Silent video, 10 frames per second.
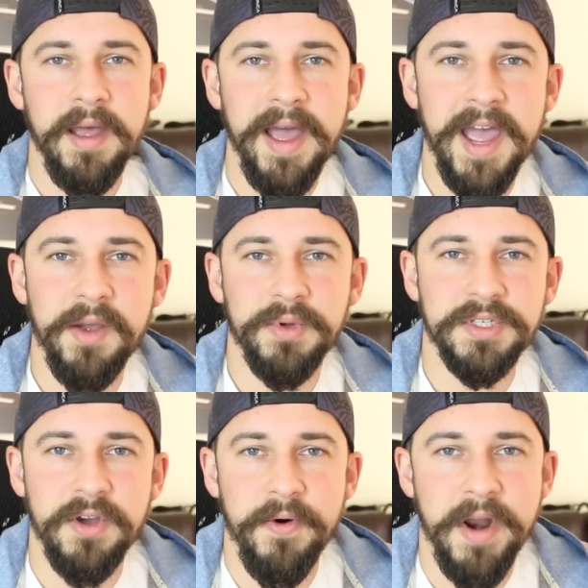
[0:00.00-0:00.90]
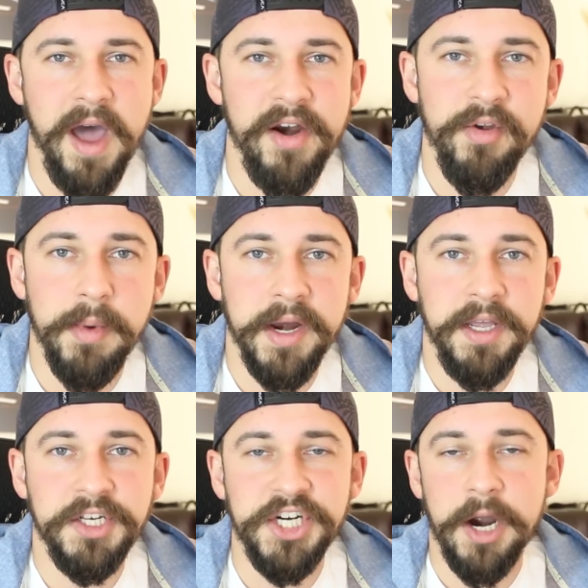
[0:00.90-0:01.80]
Hey, what's going on
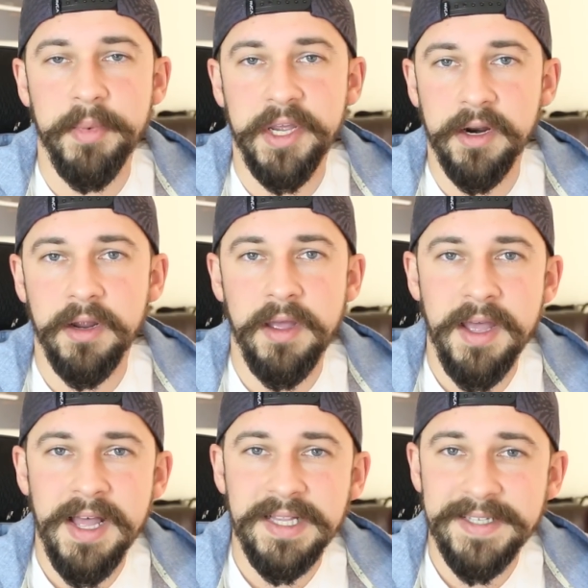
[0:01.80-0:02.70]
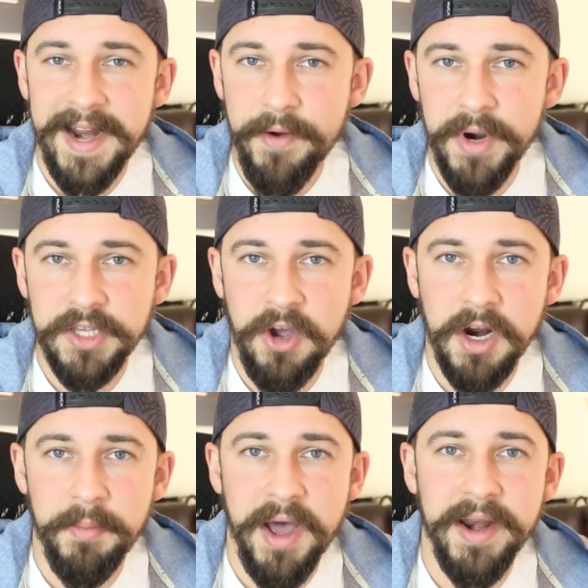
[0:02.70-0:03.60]
everybody? Jeremy here. Today I want to
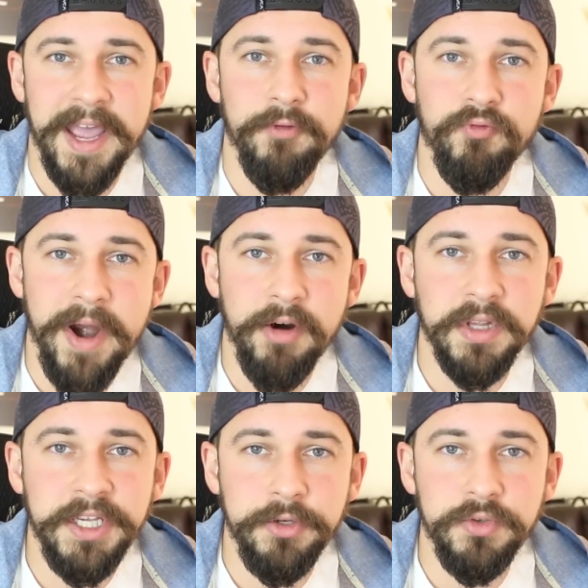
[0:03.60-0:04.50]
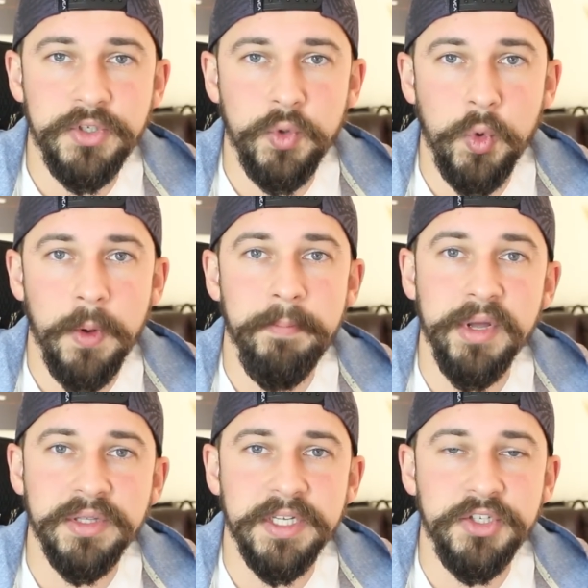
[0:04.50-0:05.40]
talk about a rarely used tool
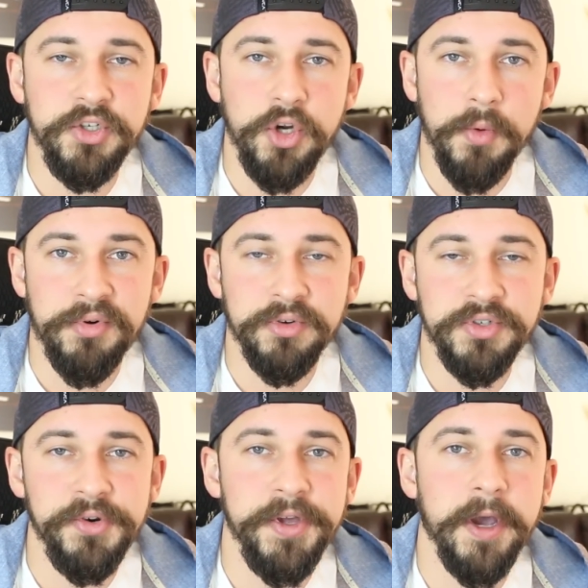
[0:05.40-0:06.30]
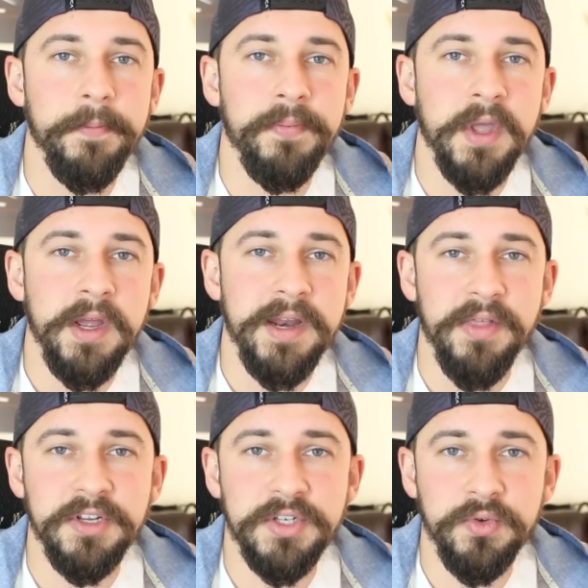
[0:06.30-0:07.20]
built into GoPro Studio.
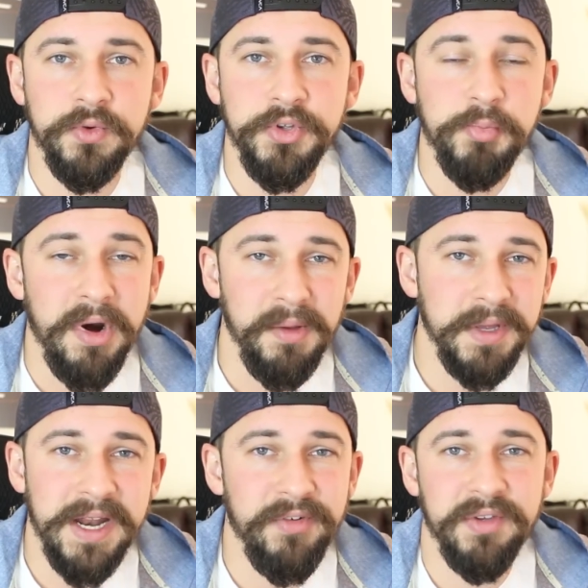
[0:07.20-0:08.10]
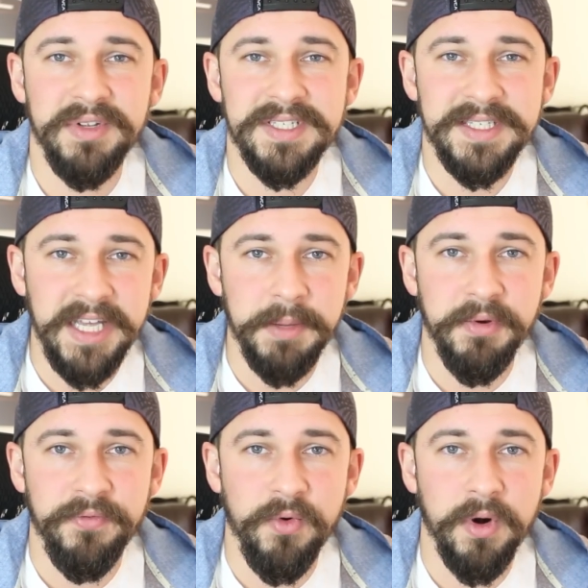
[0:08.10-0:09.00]
Now this tool, you probably never even seen it
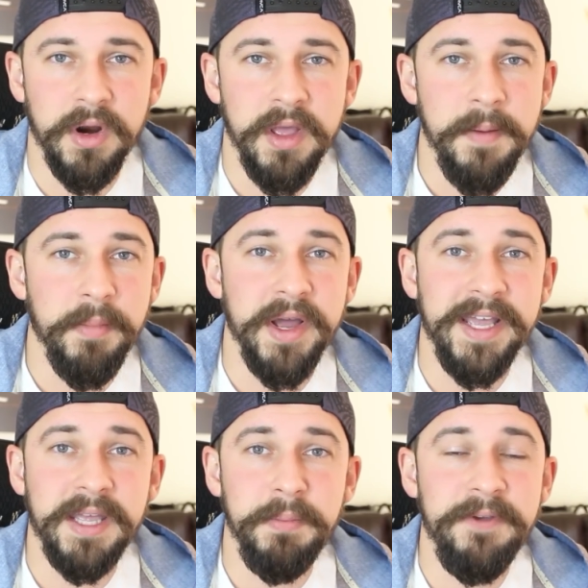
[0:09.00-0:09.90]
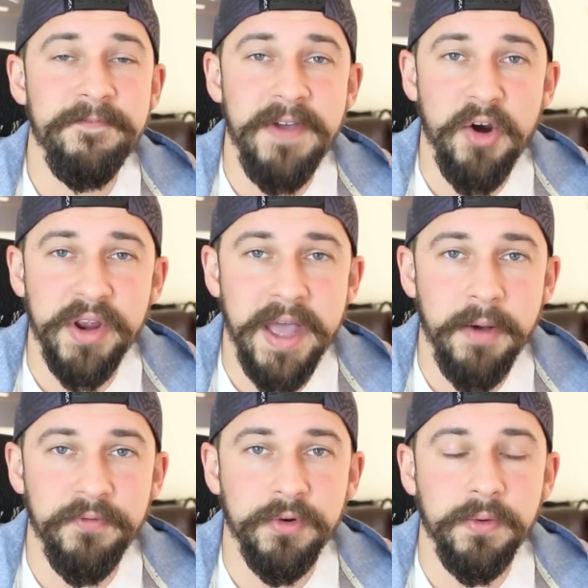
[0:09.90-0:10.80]
before, but it can be very
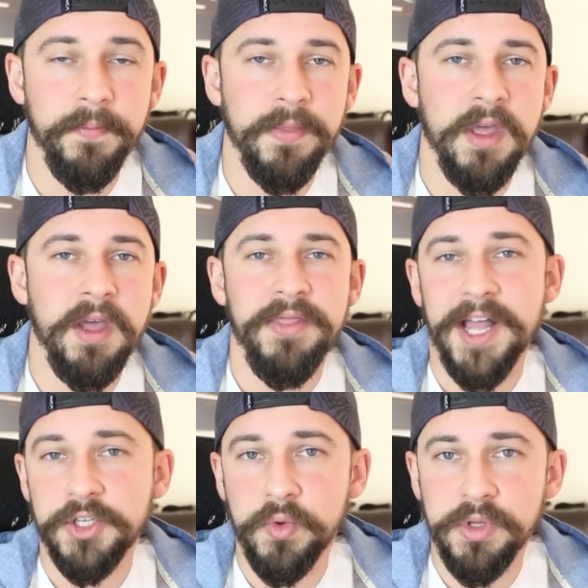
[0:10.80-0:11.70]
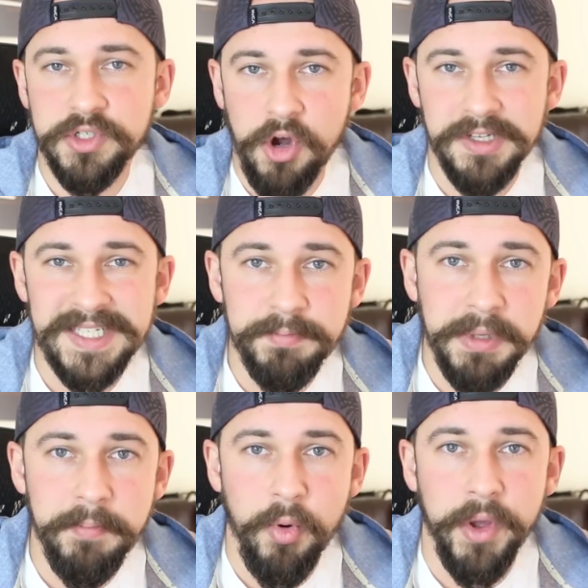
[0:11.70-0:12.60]
helpful. That tool is called
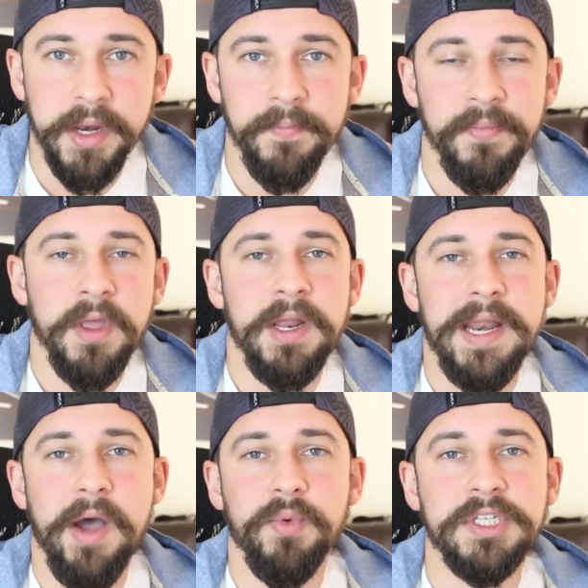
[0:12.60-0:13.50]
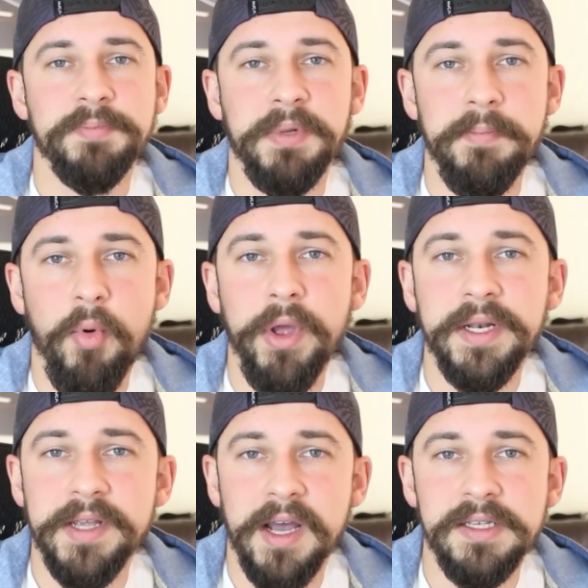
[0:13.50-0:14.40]
Split Point. Now what Split
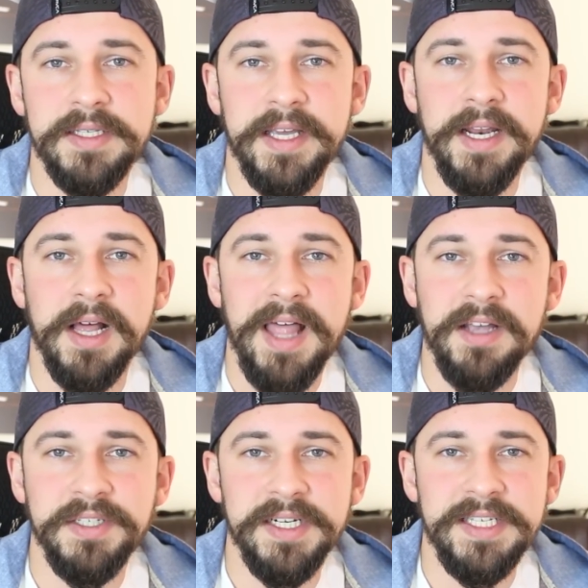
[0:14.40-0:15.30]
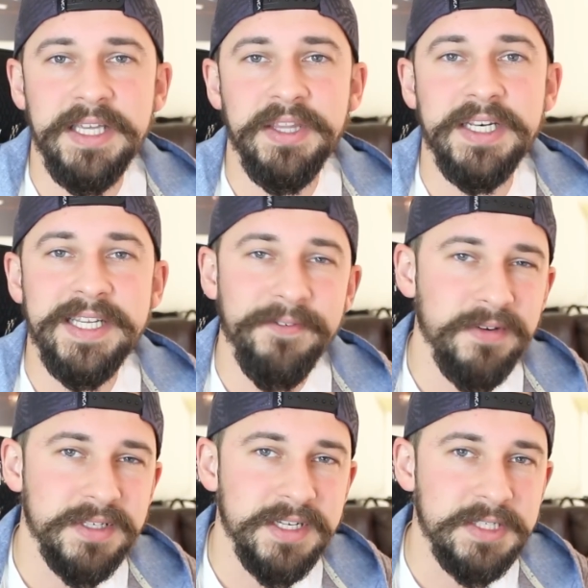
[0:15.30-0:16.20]
Point does, it allows you to see the
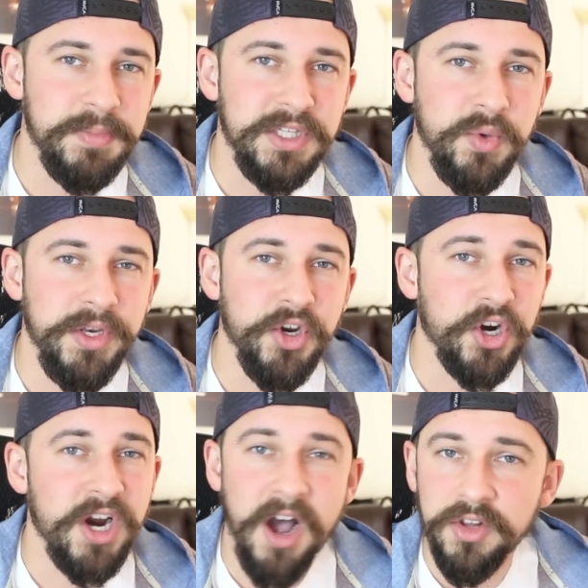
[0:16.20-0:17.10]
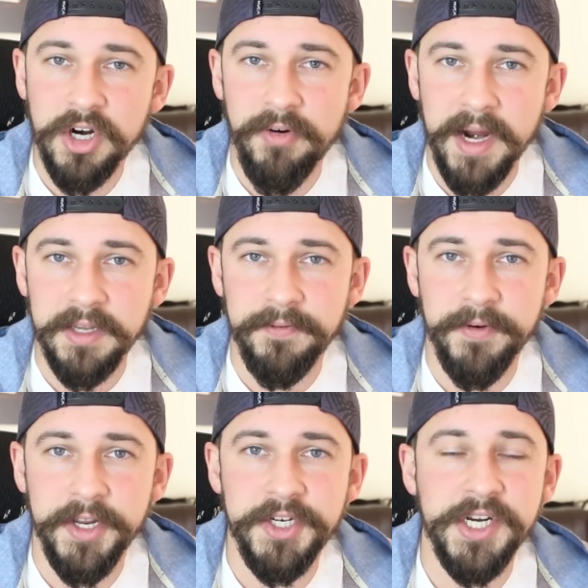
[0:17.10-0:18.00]
differences between your color corrected
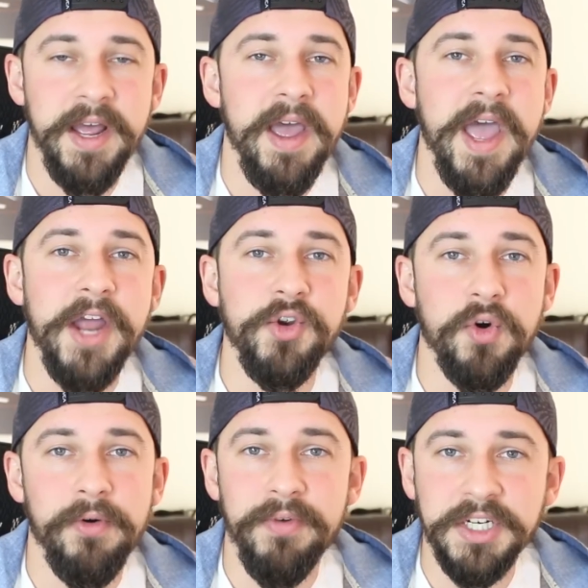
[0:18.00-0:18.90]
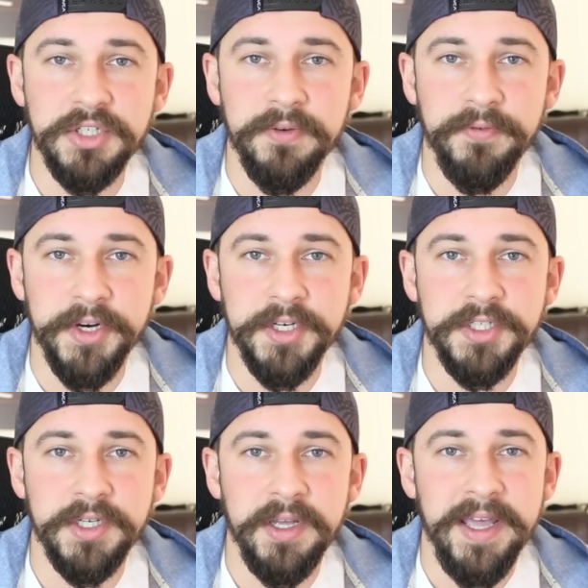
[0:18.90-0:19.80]
footage and your original footage.